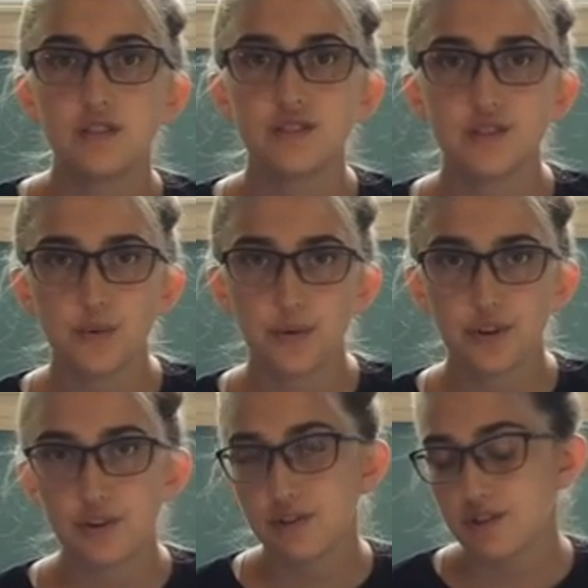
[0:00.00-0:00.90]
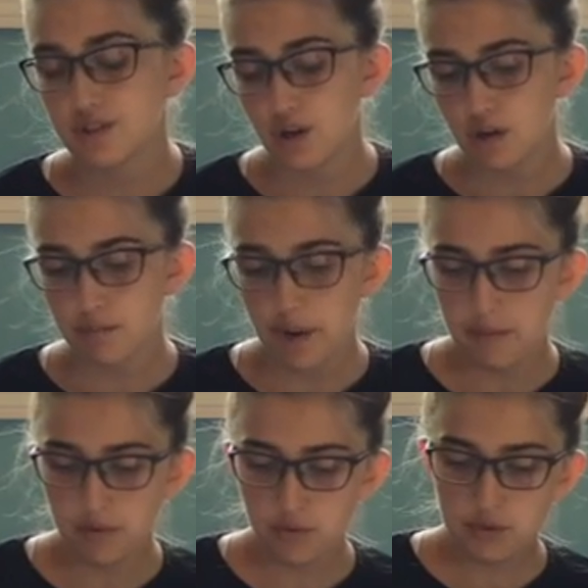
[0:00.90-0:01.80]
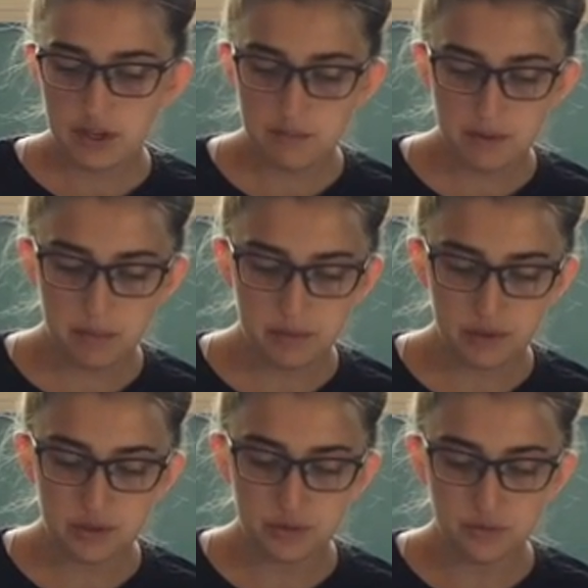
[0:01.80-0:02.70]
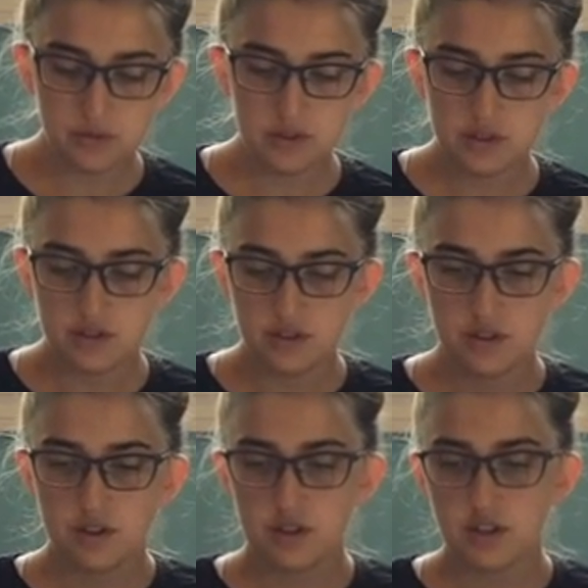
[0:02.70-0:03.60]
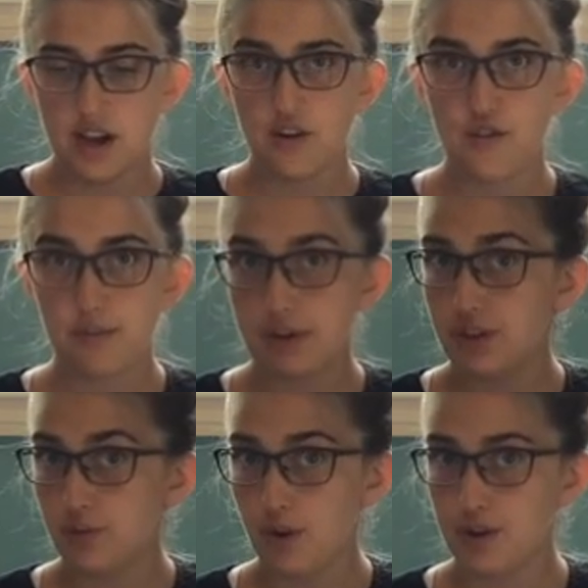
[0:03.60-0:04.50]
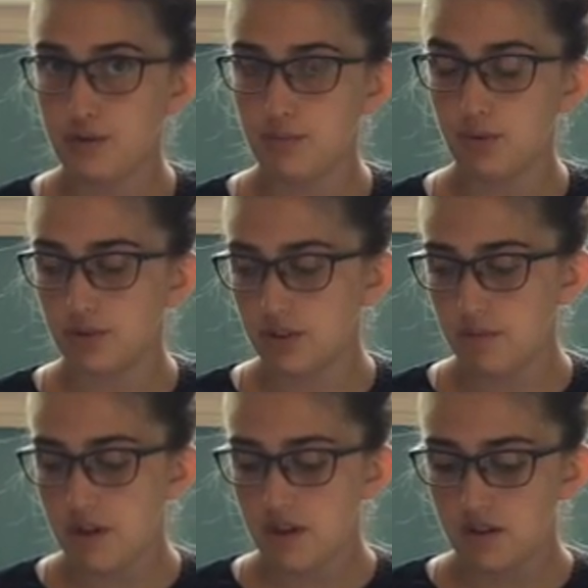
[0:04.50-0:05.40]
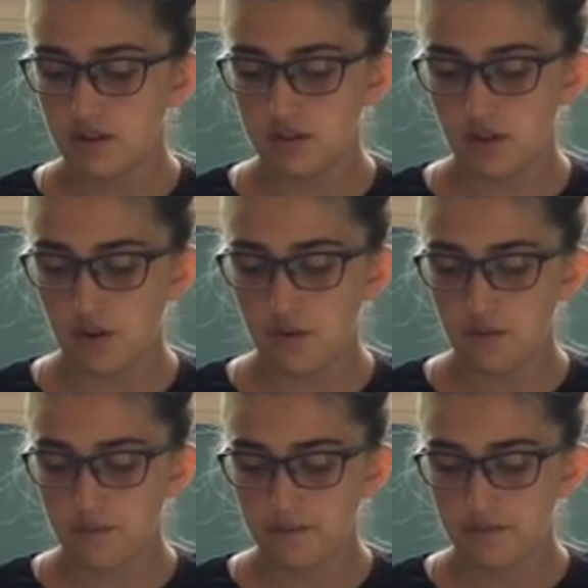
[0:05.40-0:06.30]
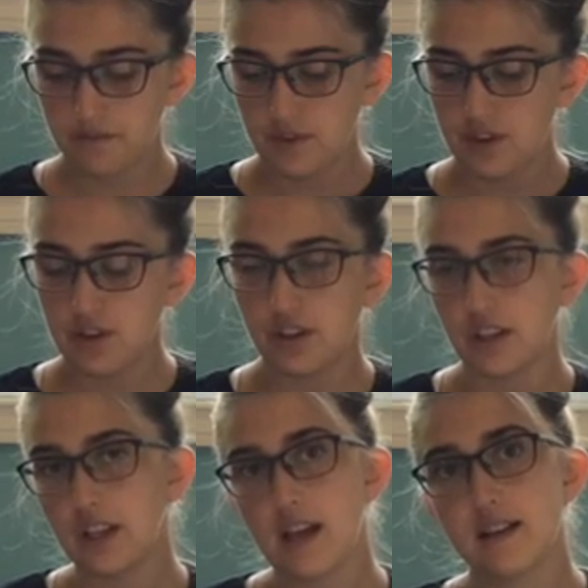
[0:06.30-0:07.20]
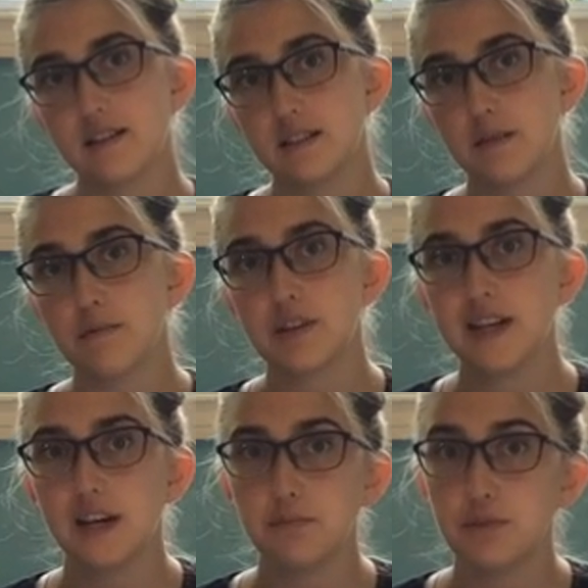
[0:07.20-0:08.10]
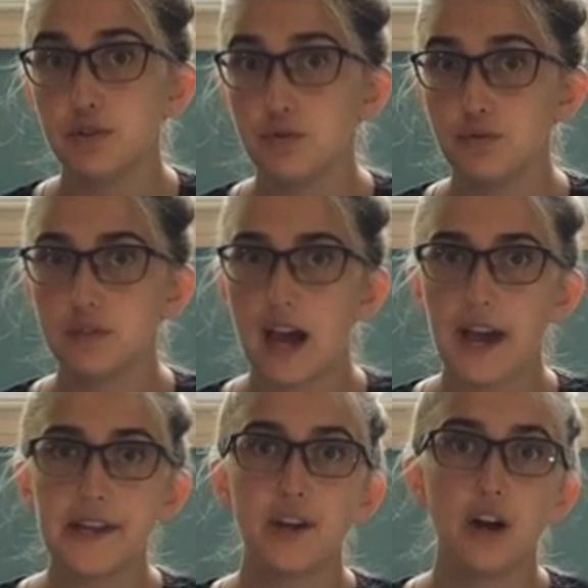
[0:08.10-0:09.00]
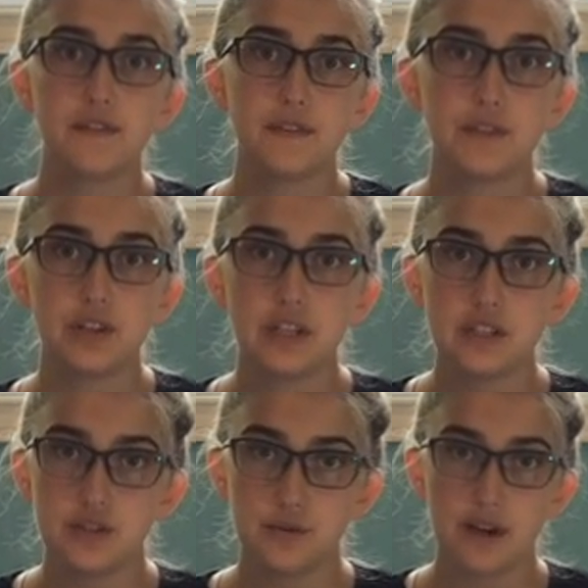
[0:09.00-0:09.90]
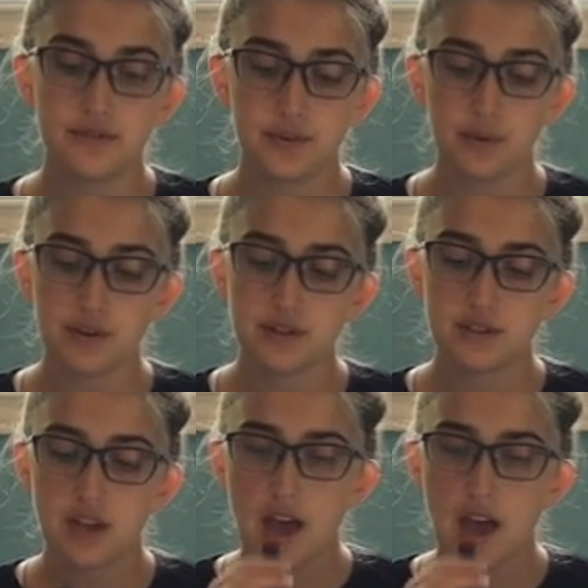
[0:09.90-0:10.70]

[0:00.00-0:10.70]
So we're going to start by blowing up our balloon to however big you want your bowl to be. So you can get someone to help you tie it off if you need to afterwards.